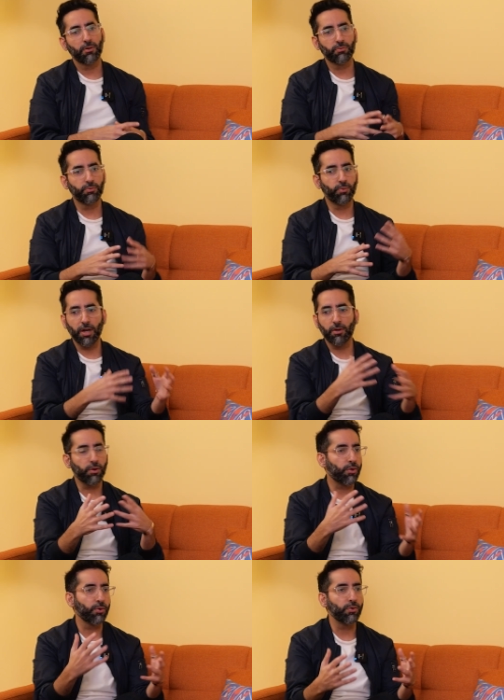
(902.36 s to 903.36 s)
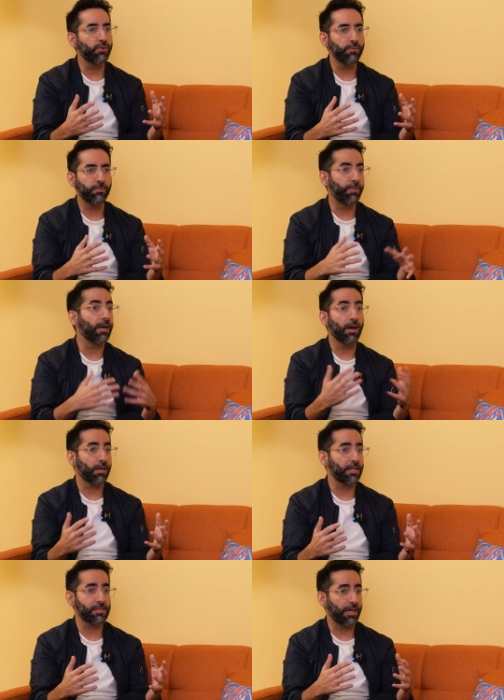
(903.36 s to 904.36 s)
one or two big
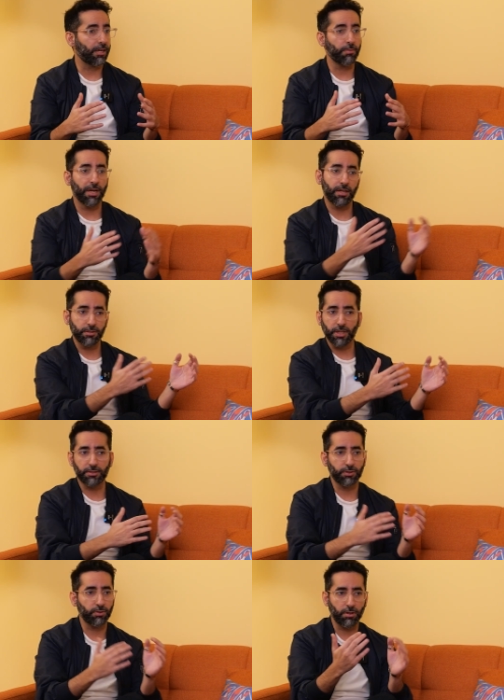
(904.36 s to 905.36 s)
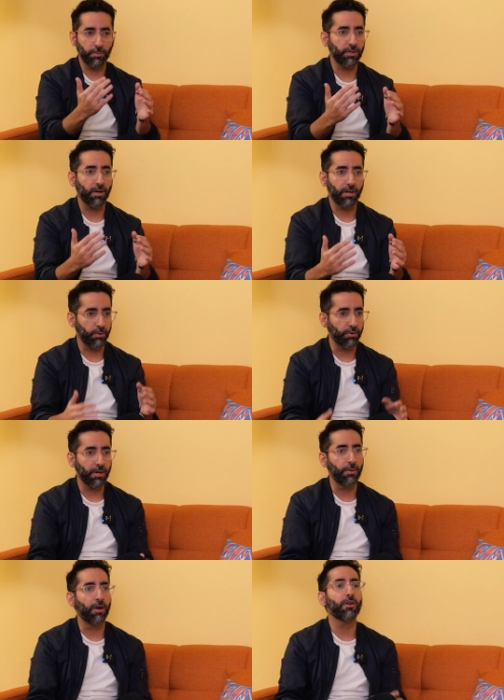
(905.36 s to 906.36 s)
artists like a Michael Jackson or a Madonna would
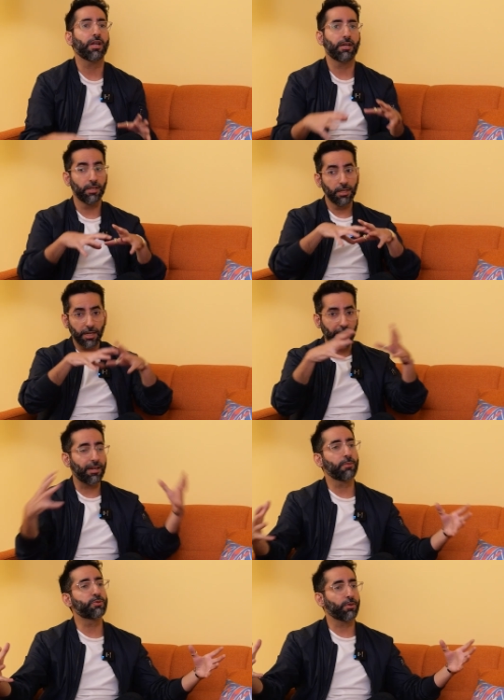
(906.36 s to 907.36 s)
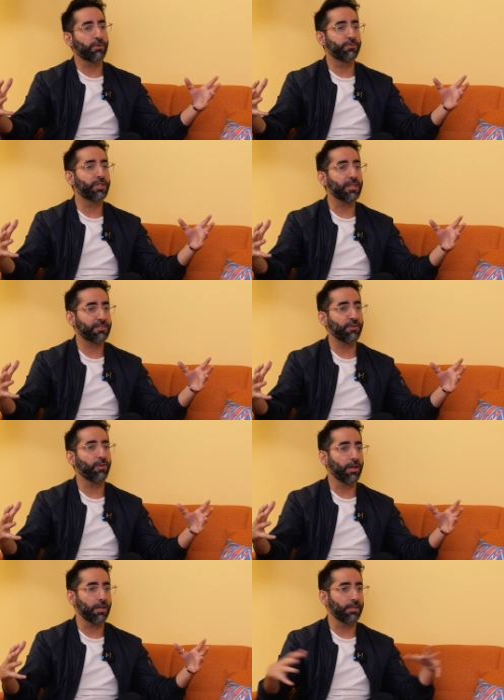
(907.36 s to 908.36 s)
come out and end up sort of
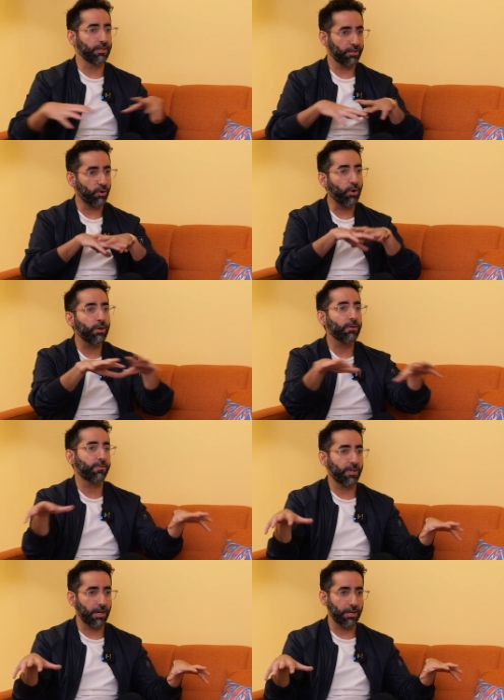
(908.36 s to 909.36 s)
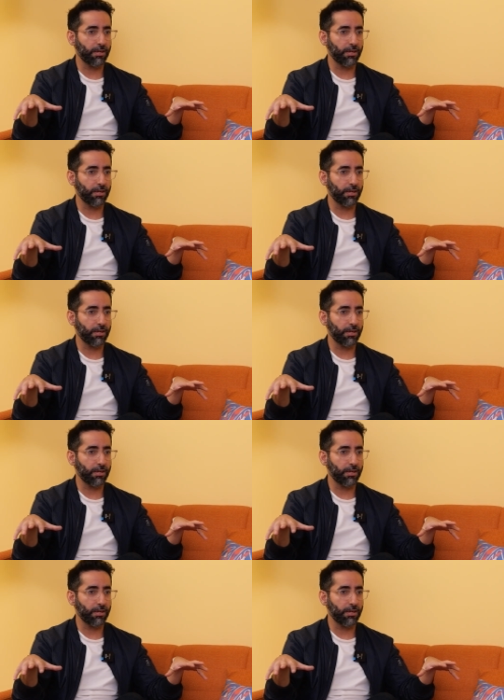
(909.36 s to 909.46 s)
justifying all of that